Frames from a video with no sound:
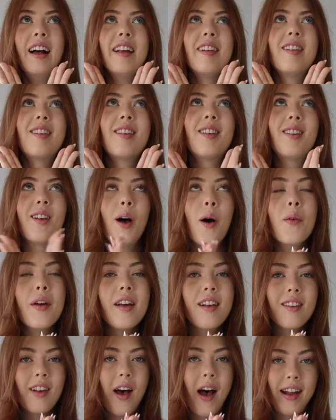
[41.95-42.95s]
so
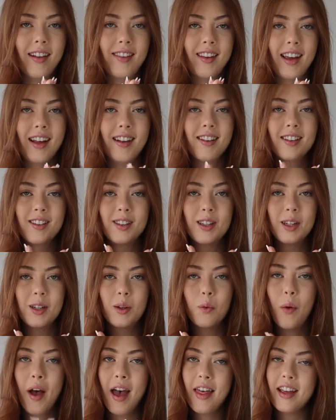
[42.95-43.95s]
excited
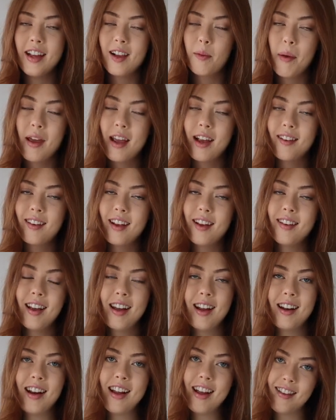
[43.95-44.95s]
to wear these pieces in